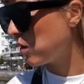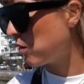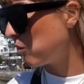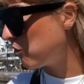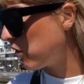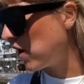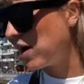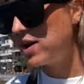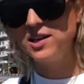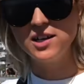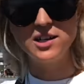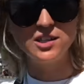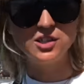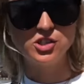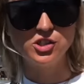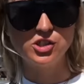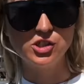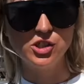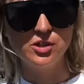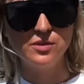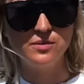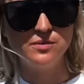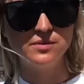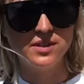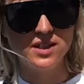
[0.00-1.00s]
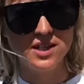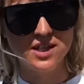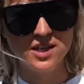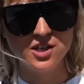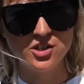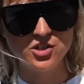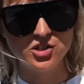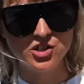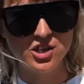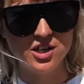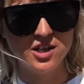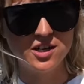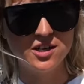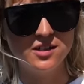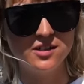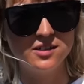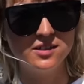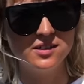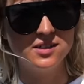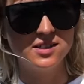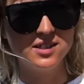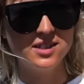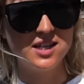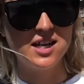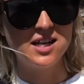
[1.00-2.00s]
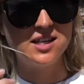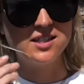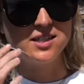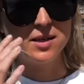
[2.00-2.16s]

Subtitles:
right next to the Aegean Sea,